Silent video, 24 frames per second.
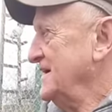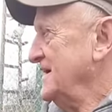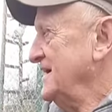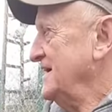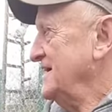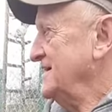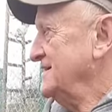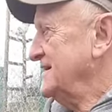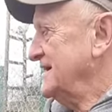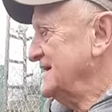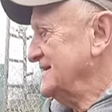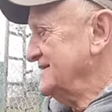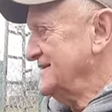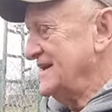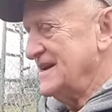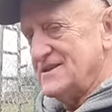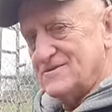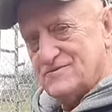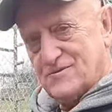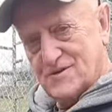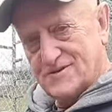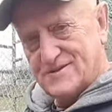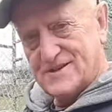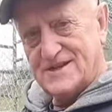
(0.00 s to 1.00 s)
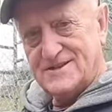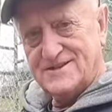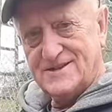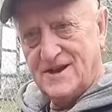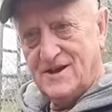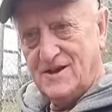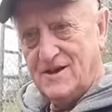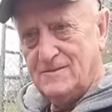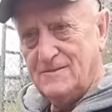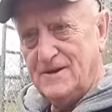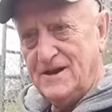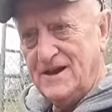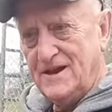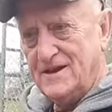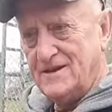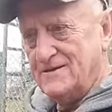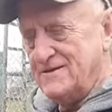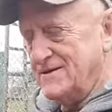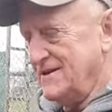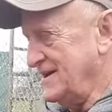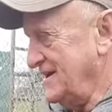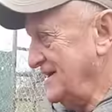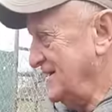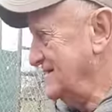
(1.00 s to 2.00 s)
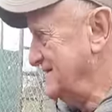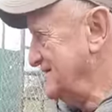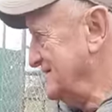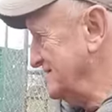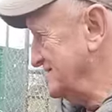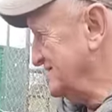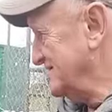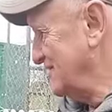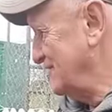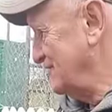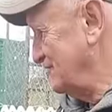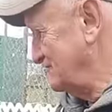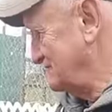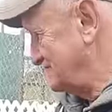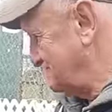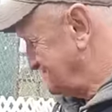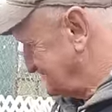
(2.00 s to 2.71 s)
and that's what that's all about. And so,